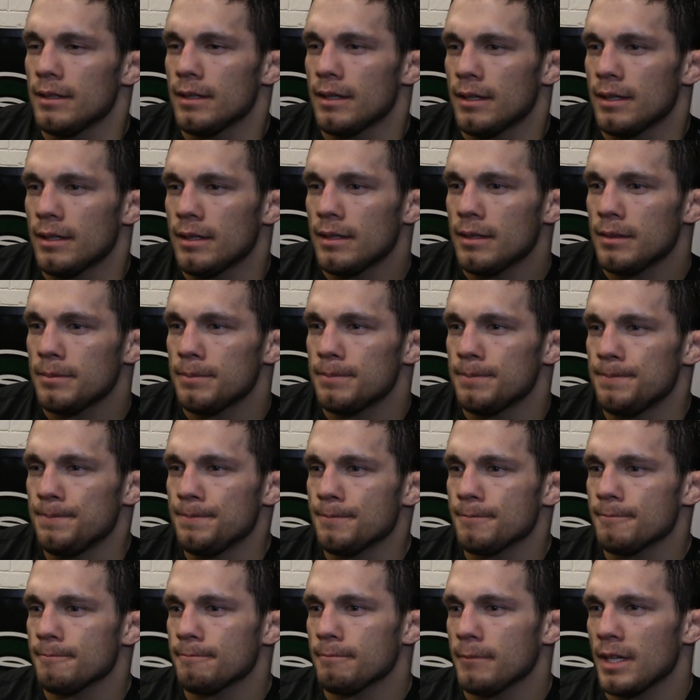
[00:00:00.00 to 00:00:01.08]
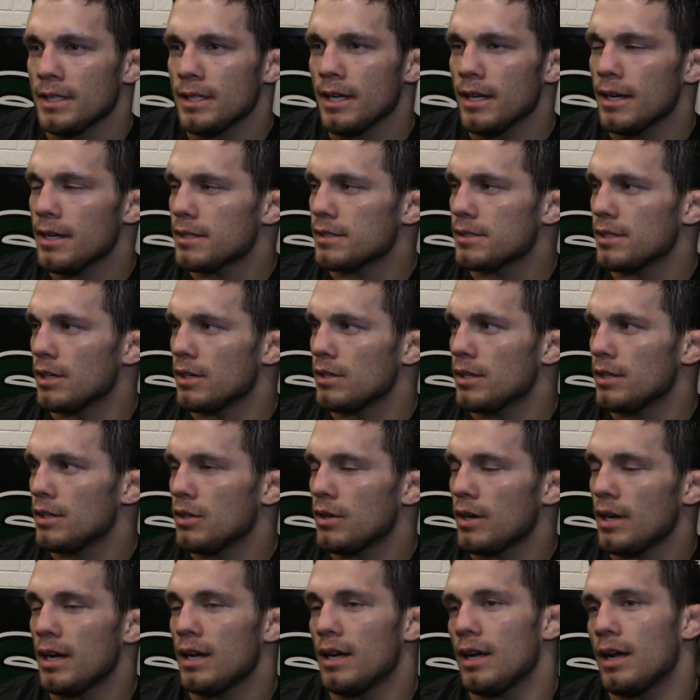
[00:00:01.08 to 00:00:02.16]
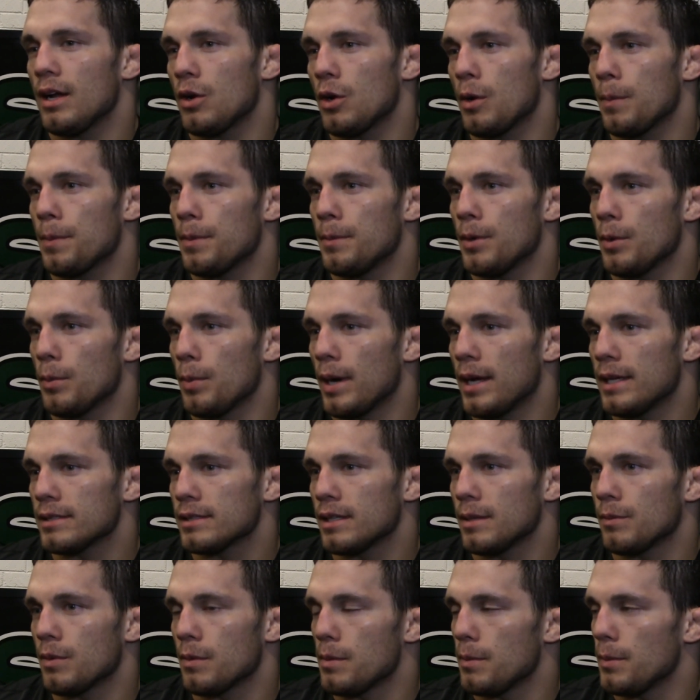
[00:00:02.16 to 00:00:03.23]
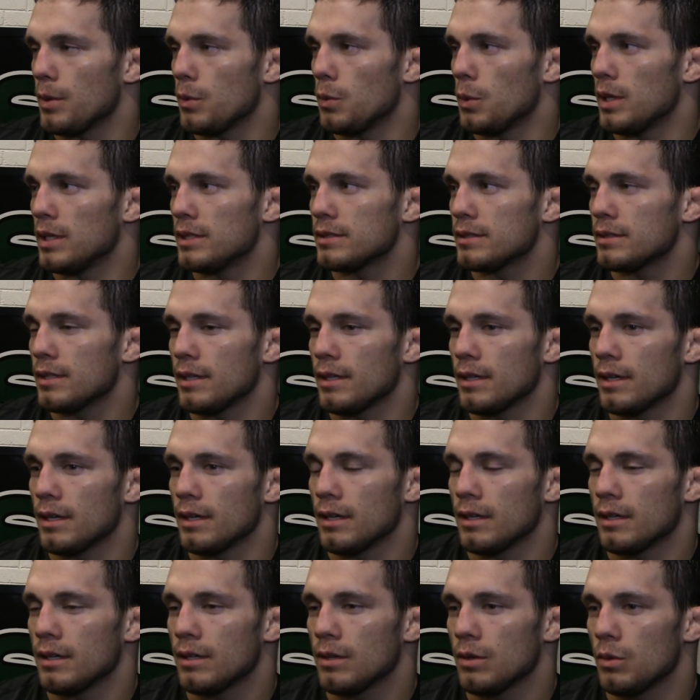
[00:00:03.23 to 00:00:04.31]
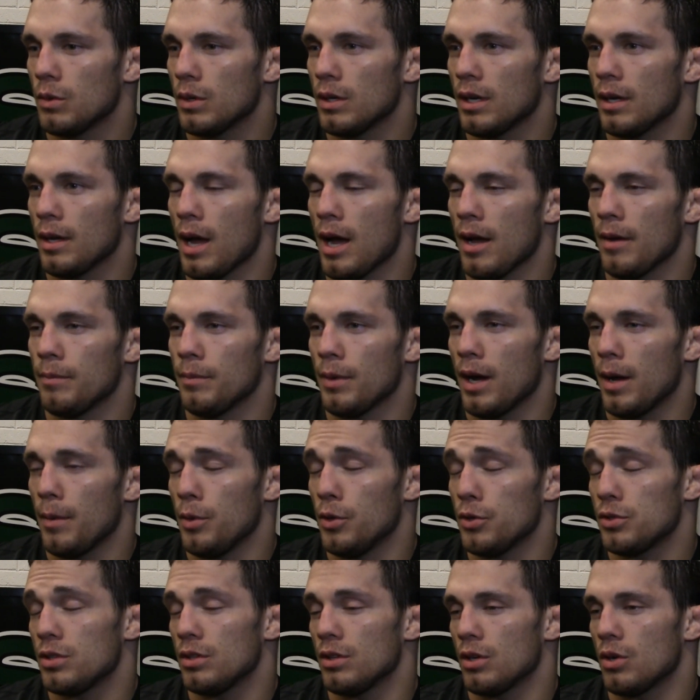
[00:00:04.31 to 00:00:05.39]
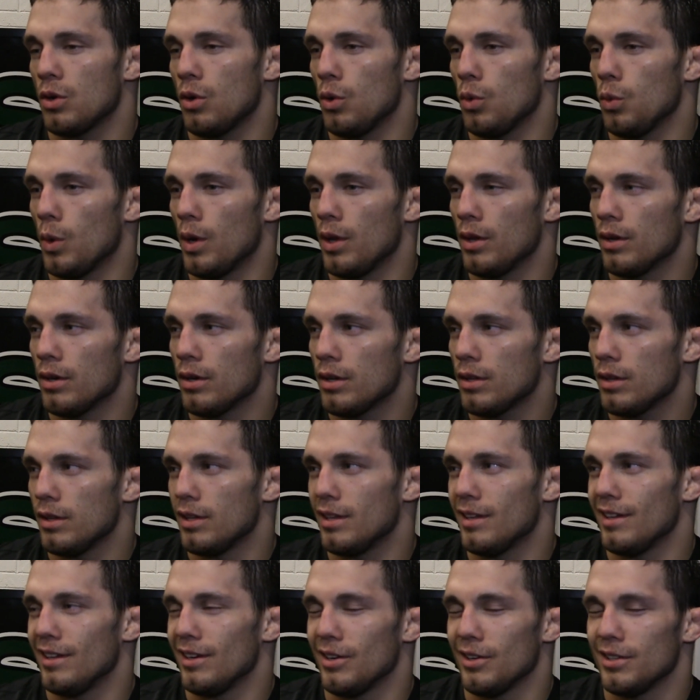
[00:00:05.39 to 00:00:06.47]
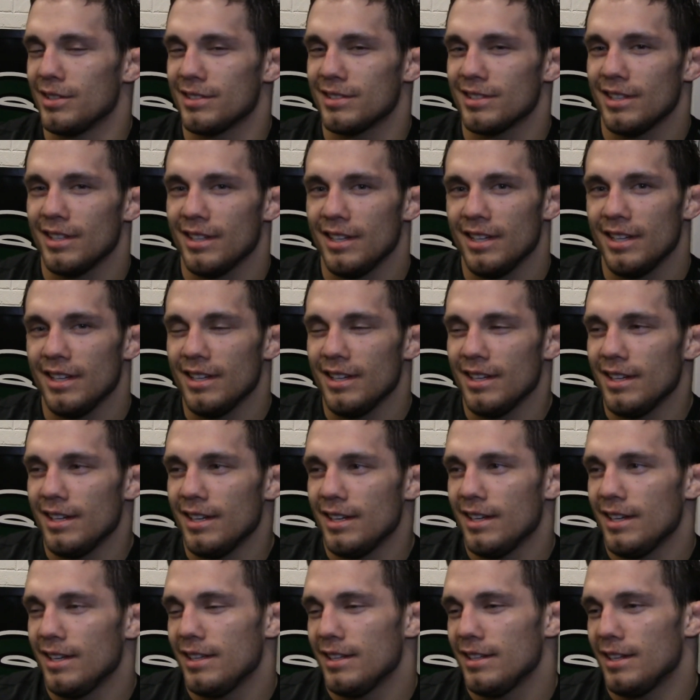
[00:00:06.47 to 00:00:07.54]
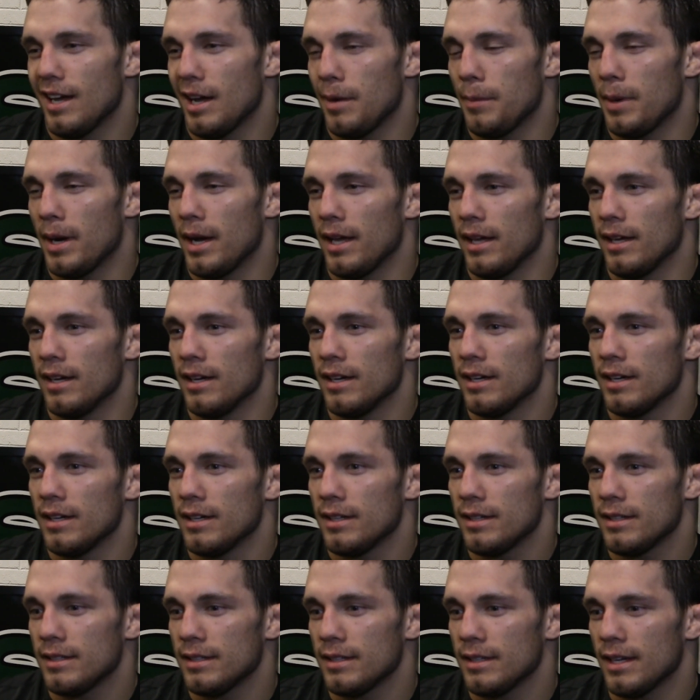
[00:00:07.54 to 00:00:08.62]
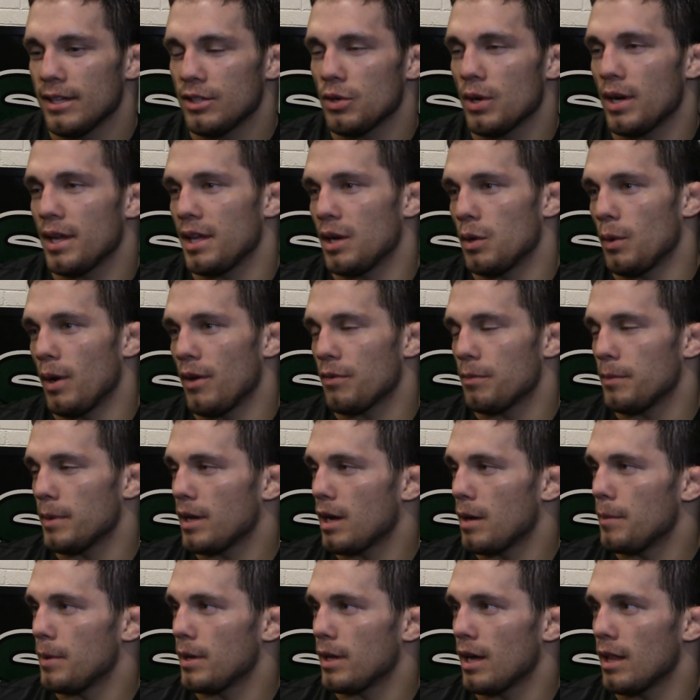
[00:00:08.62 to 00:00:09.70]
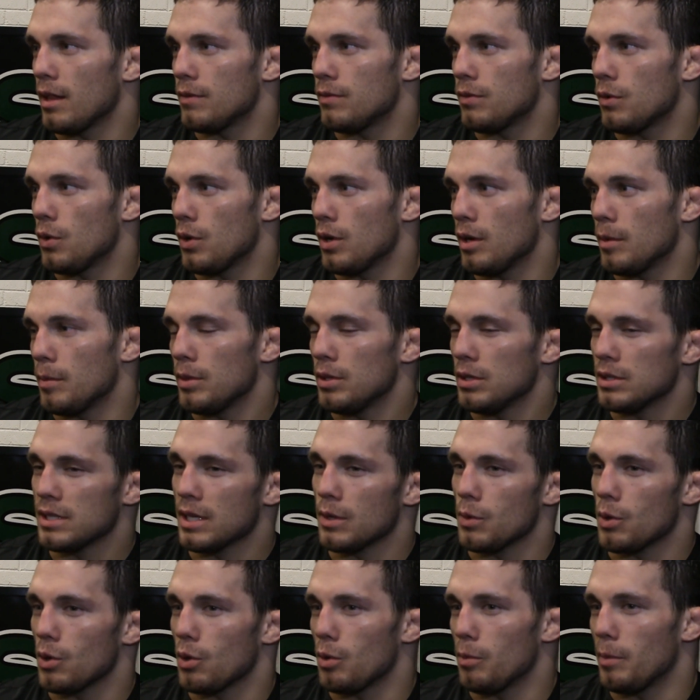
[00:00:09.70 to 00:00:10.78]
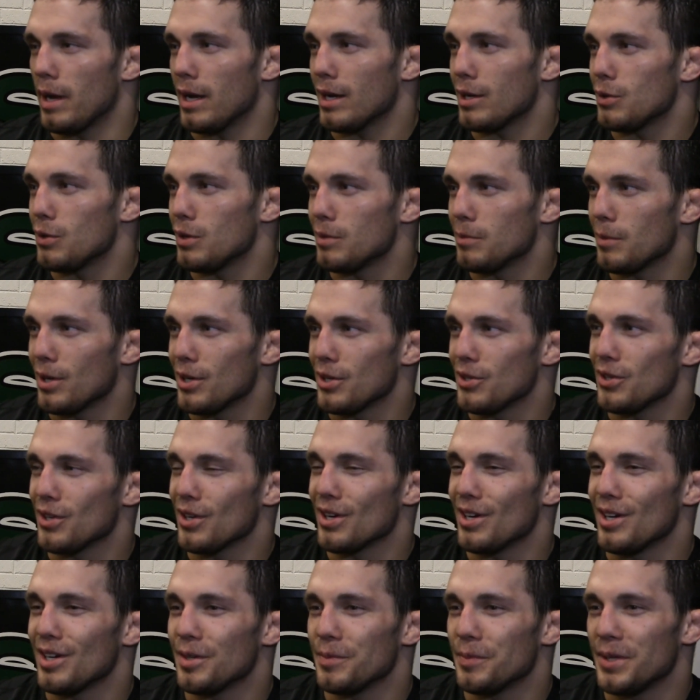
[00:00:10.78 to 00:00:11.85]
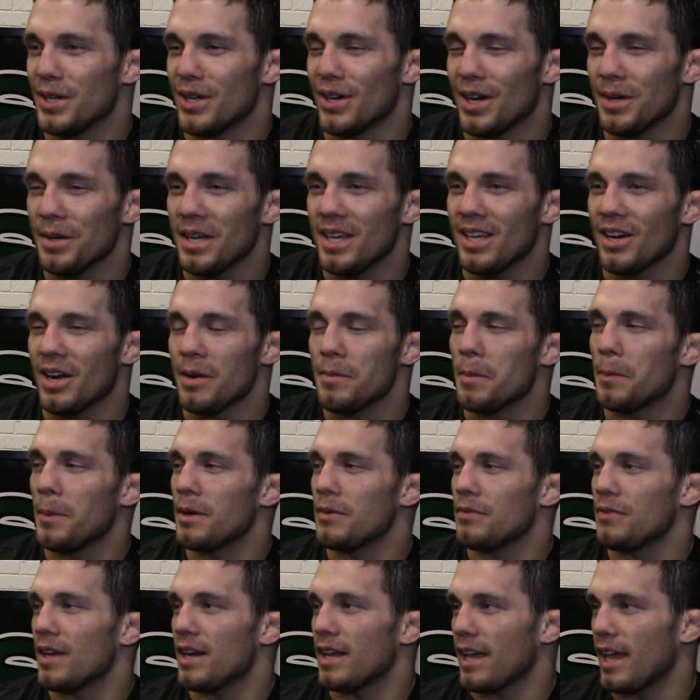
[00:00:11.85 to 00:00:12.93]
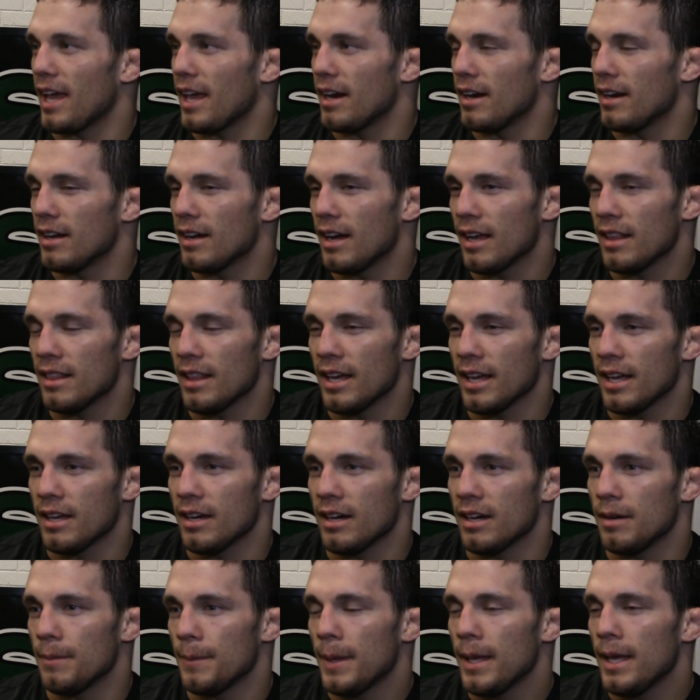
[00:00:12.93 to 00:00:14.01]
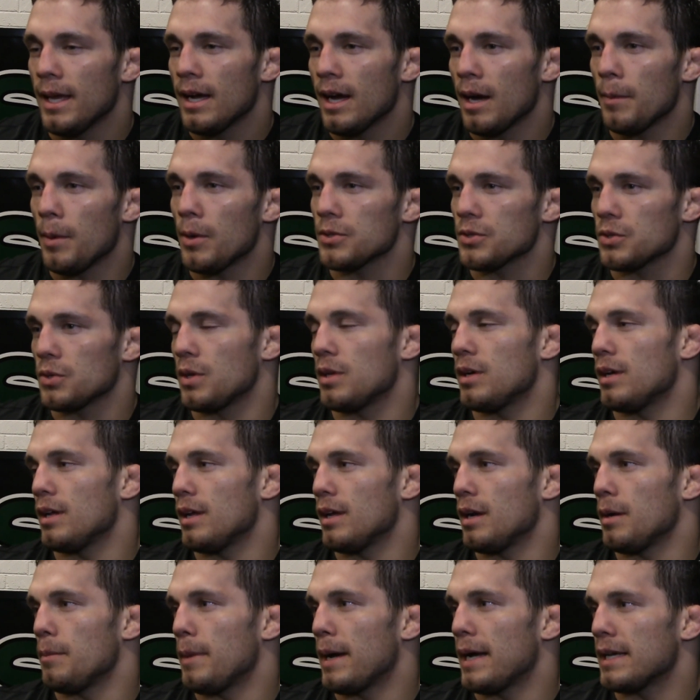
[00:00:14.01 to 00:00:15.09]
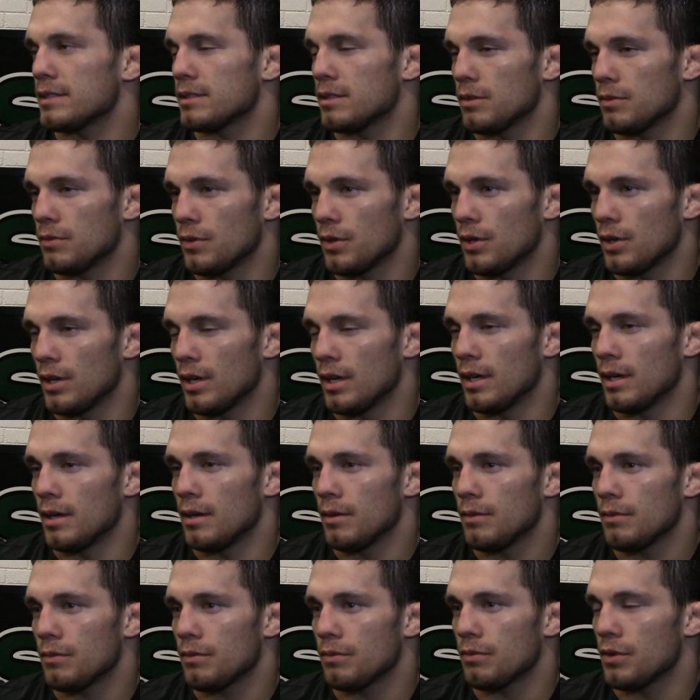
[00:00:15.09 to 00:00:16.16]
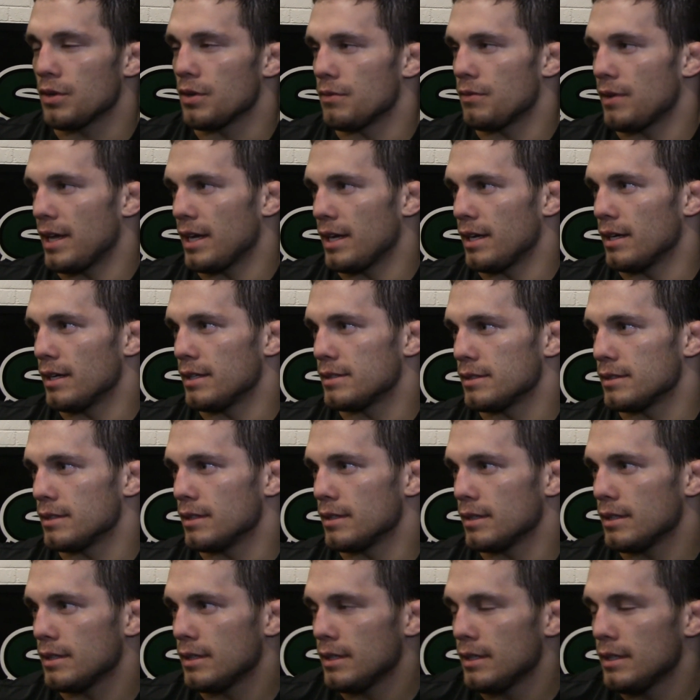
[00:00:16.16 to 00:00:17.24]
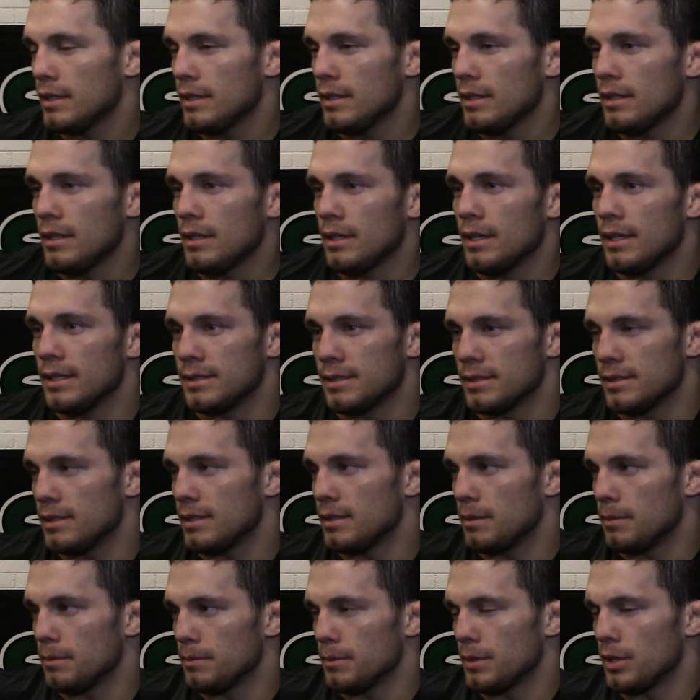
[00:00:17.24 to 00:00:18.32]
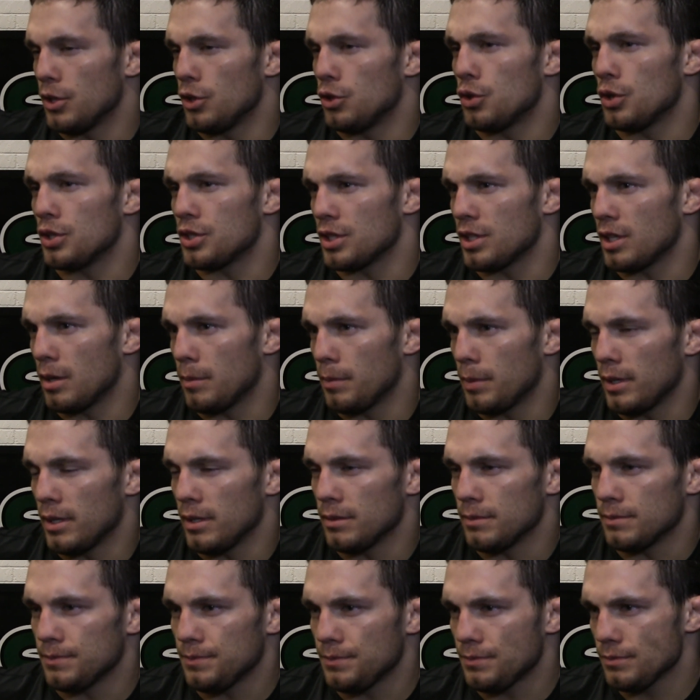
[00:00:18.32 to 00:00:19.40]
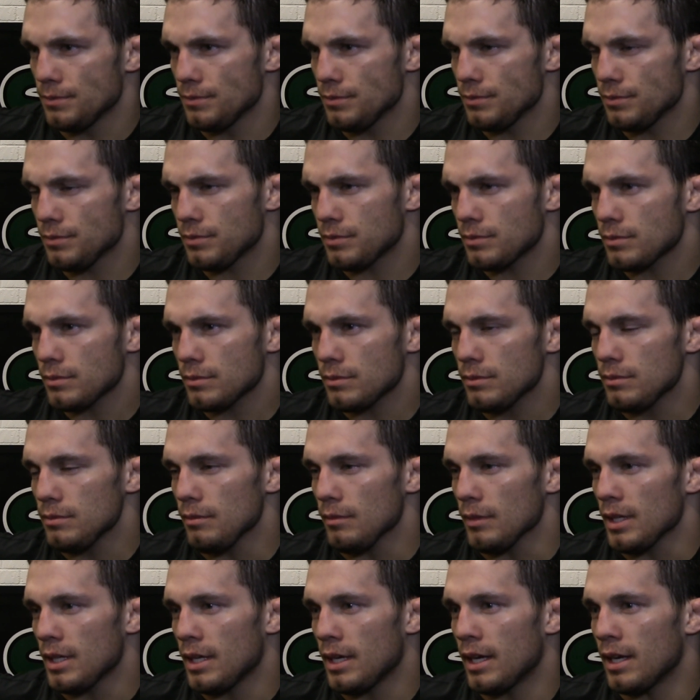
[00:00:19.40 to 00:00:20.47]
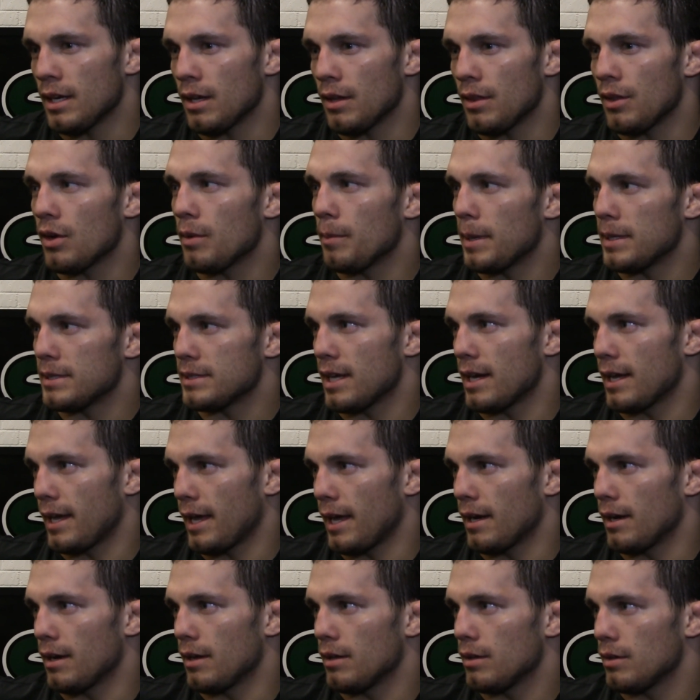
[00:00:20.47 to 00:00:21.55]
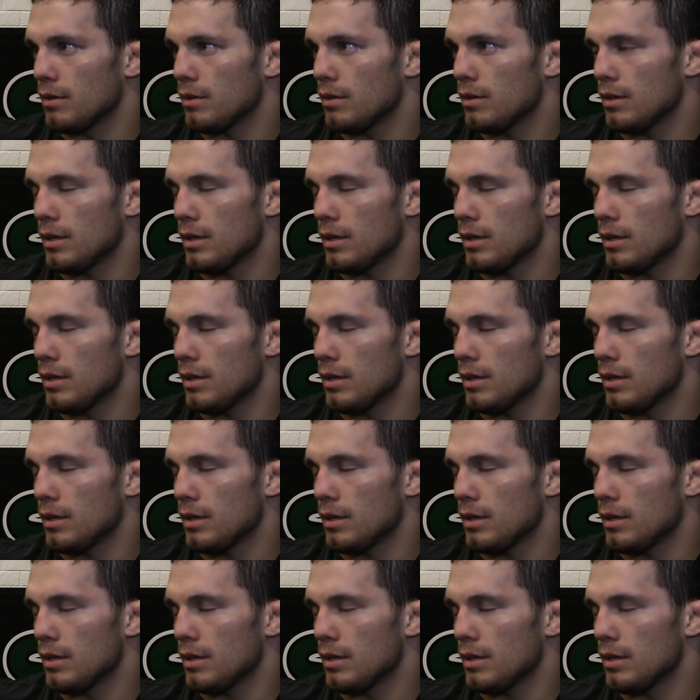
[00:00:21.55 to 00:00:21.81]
Not necessarily. I grew up in Nebraska. I'm from the Midwest, and I'm used to the cold weather. It's not my. I try to get away from it coming to California, but it looks like we're going back to it in Montreal. But no, I'm a big fan of Canada. I like. I'm also an ambassador for Vega. It's a nutrition company, and they're based out of Canada.